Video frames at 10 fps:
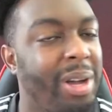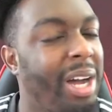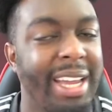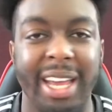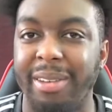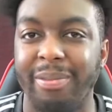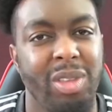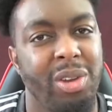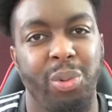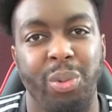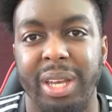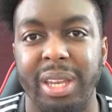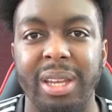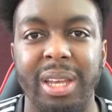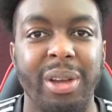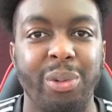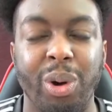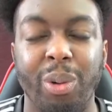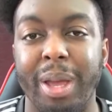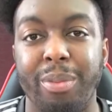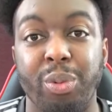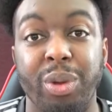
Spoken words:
Again, didn't win what maybe we